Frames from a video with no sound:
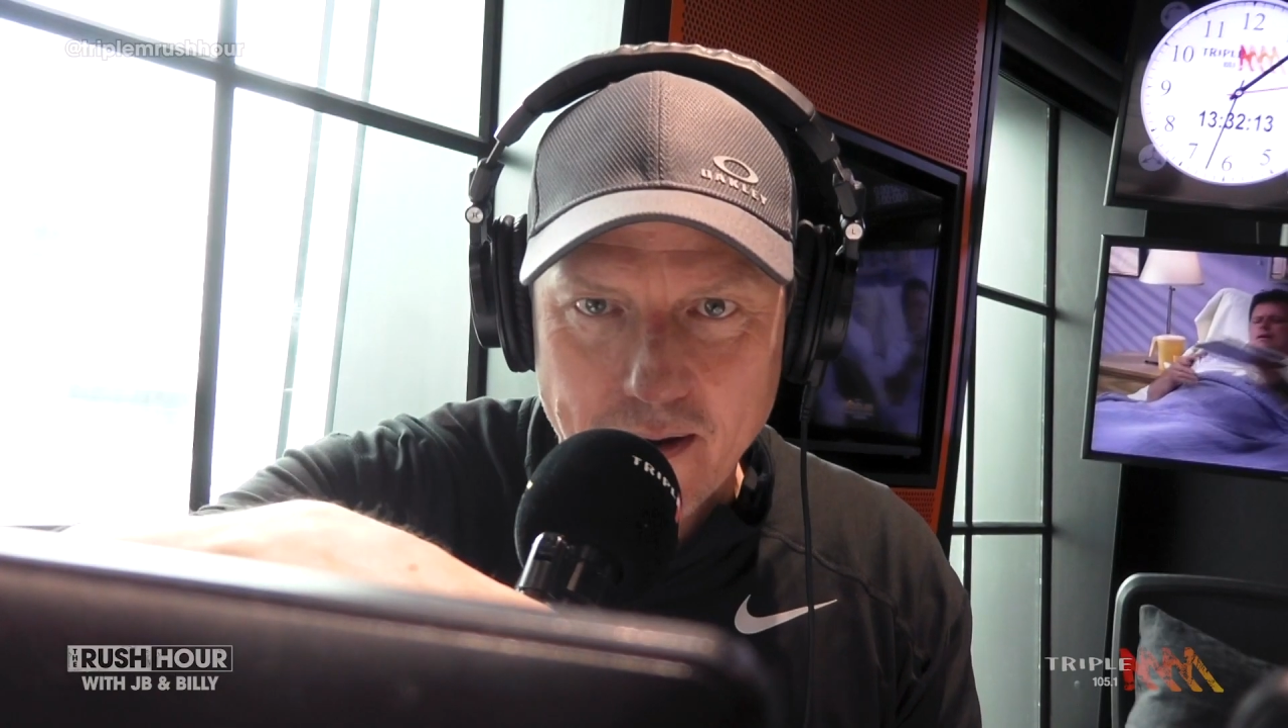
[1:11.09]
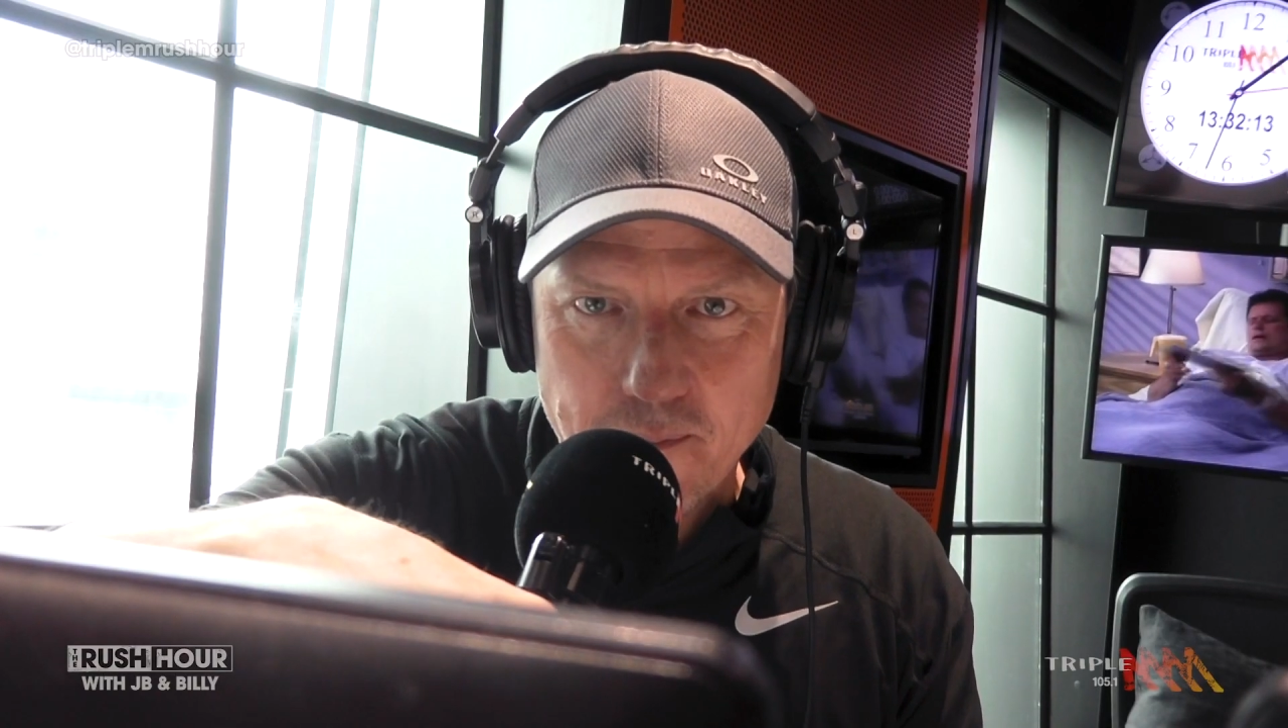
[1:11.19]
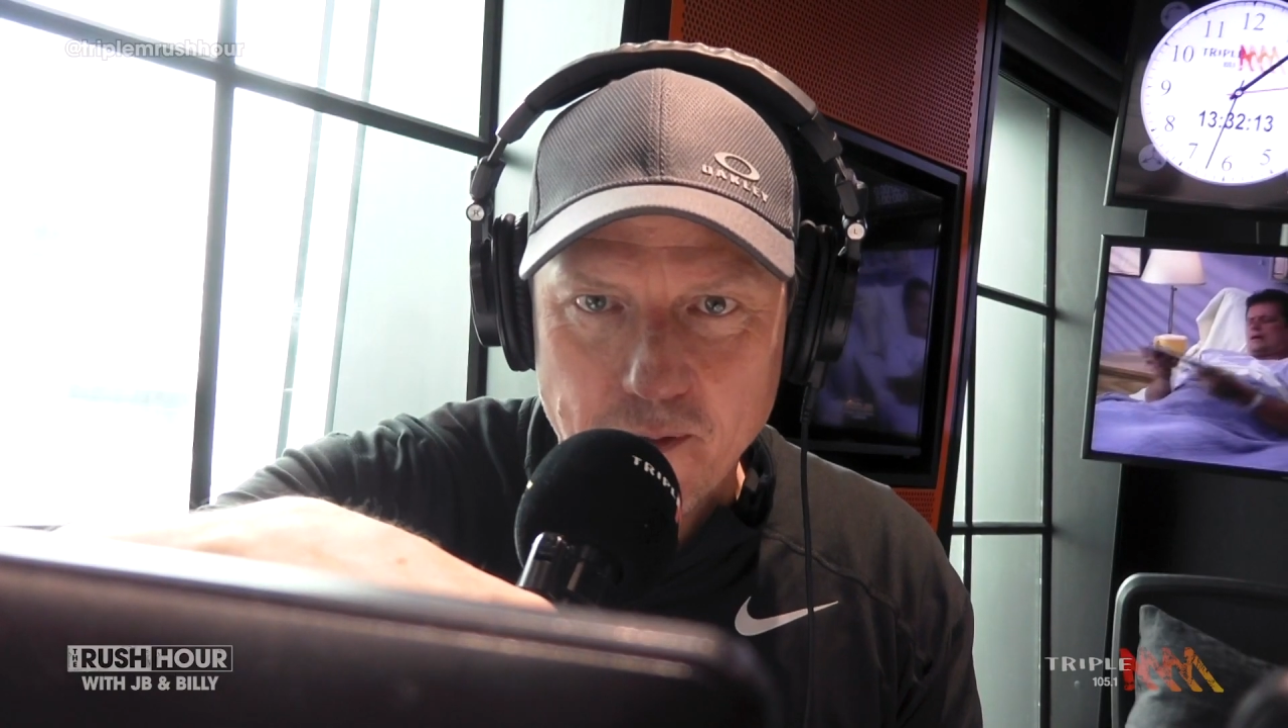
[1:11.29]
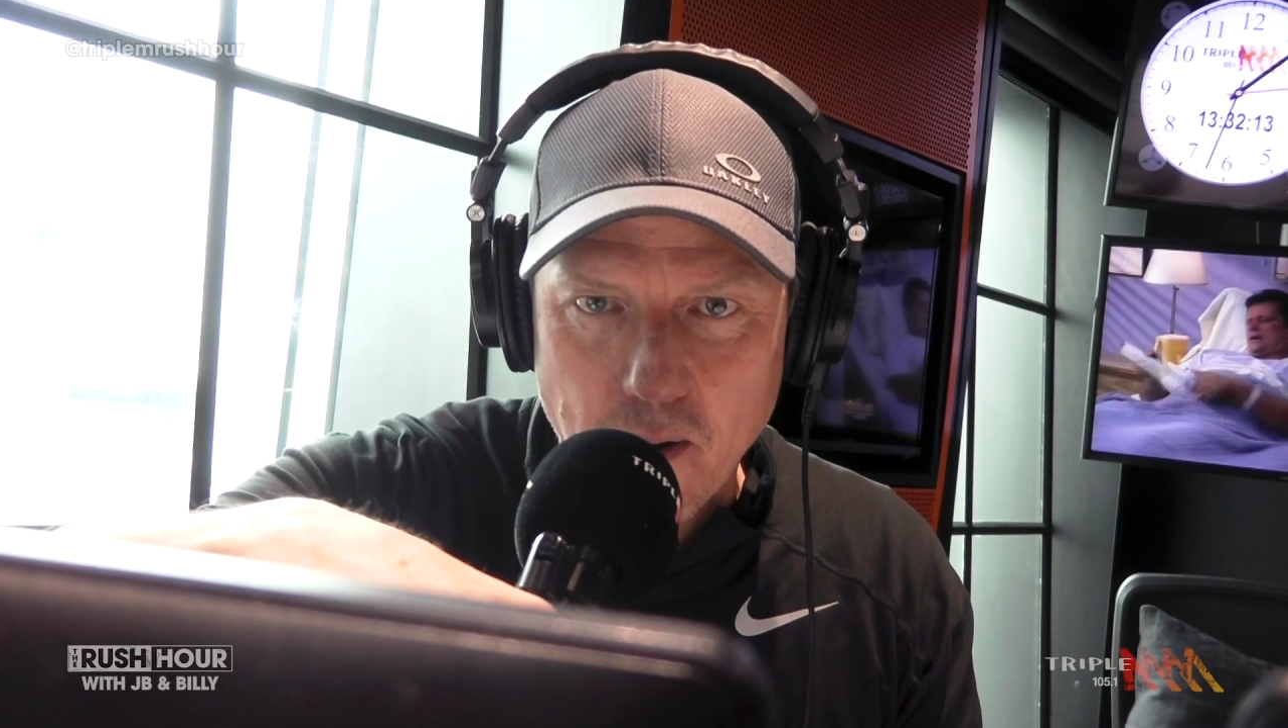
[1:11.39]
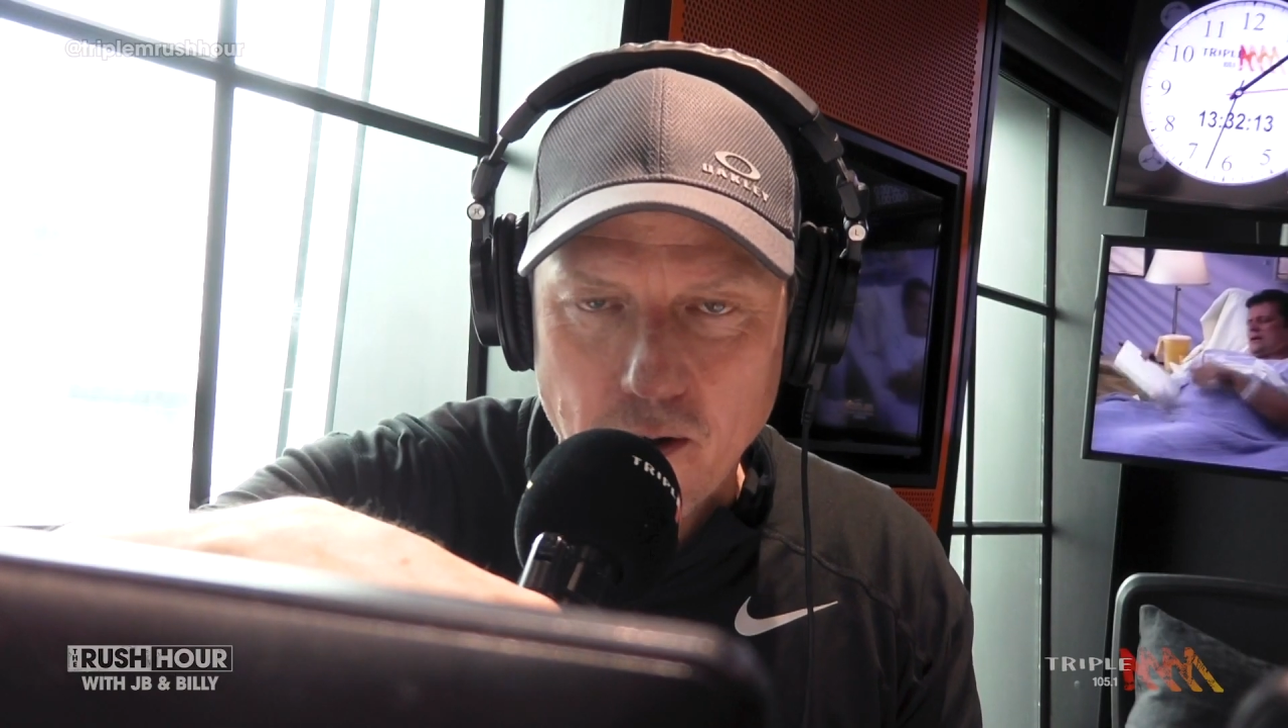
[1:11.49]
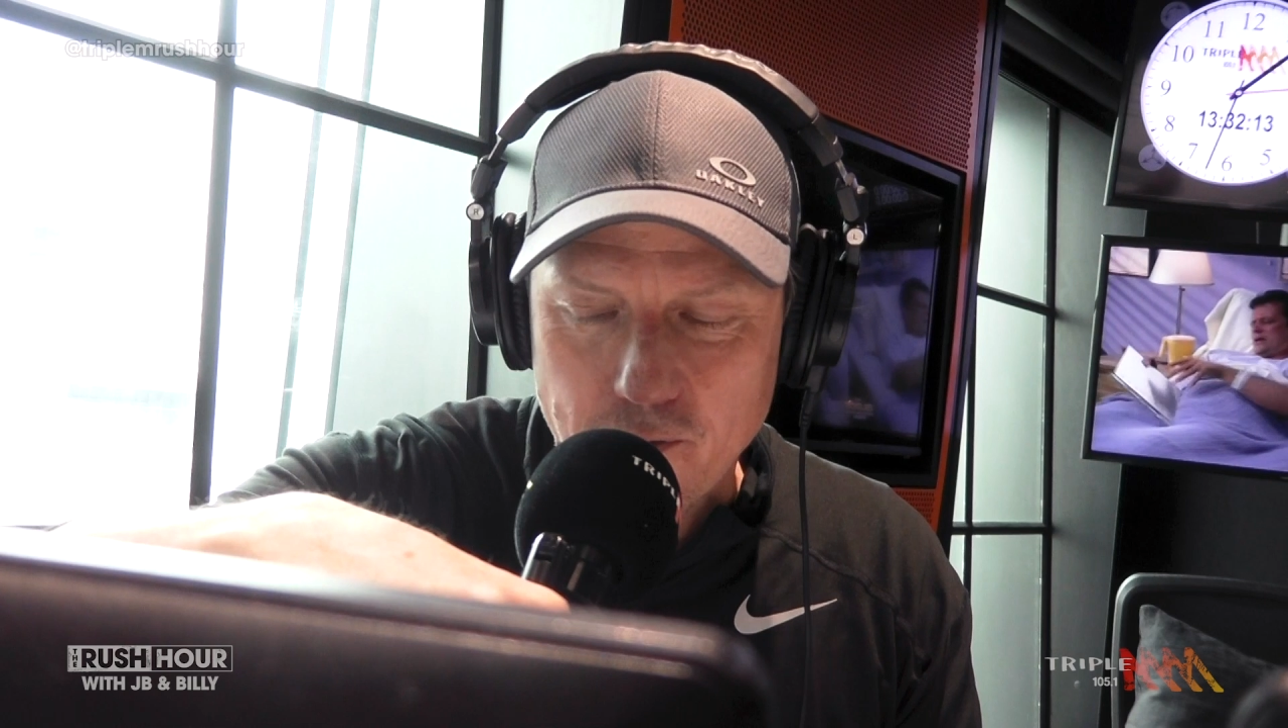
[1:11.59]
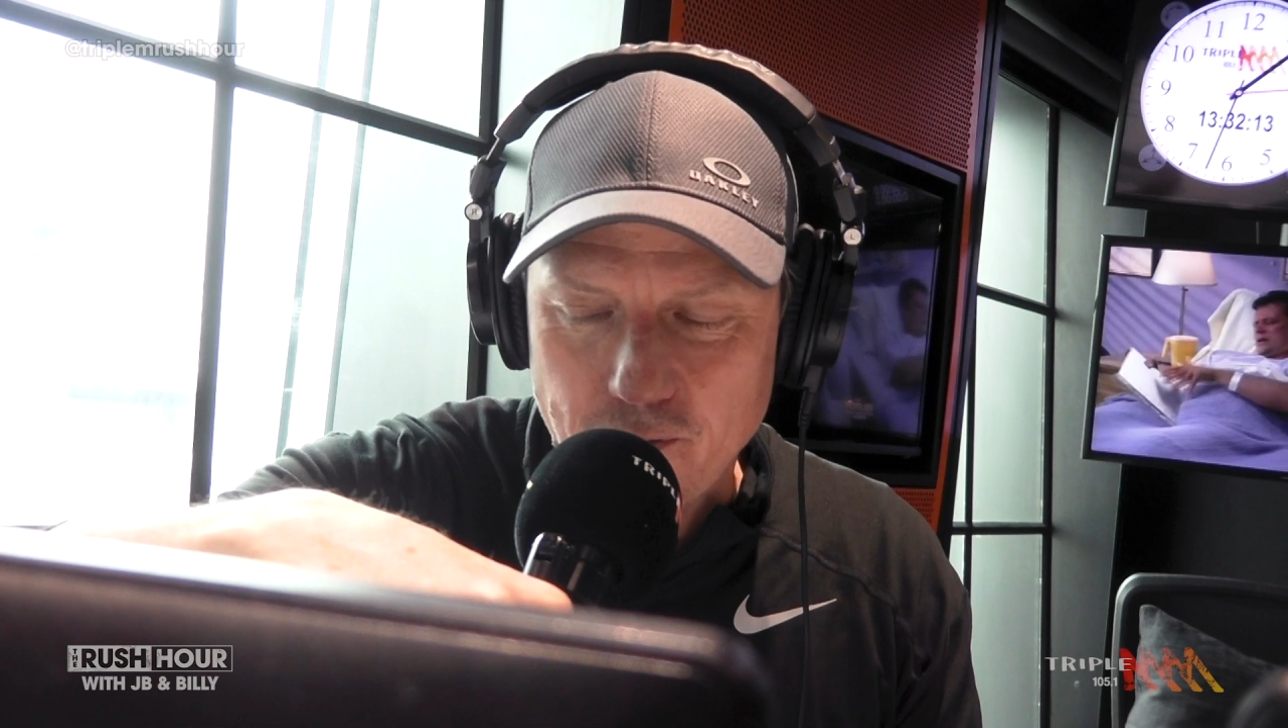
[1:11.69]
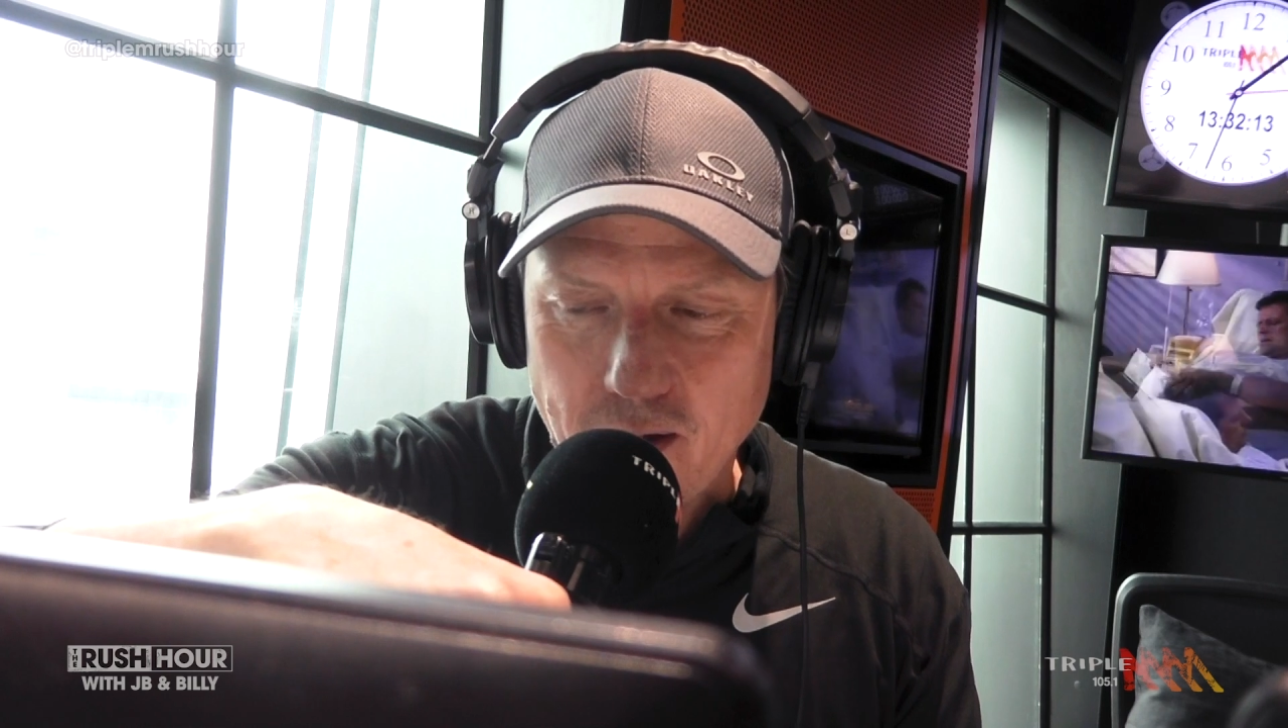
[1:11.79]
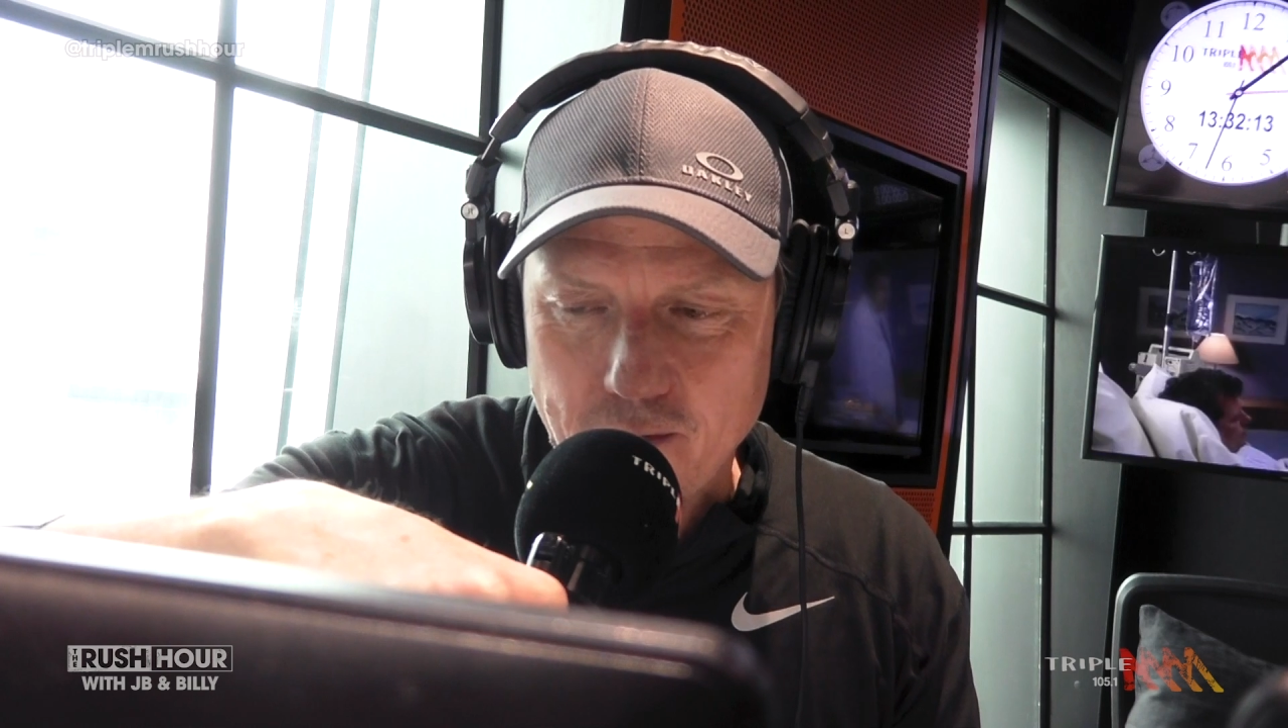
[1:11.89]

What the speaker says: him tomorrow